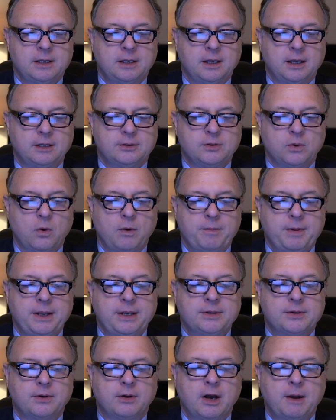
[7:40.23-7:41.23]

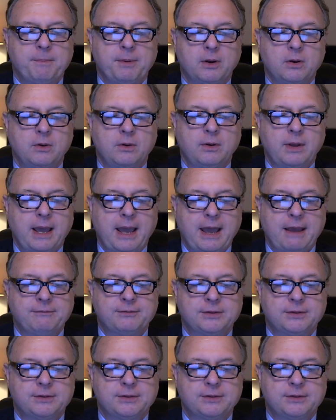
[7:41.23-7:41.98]
Soybeans are up a half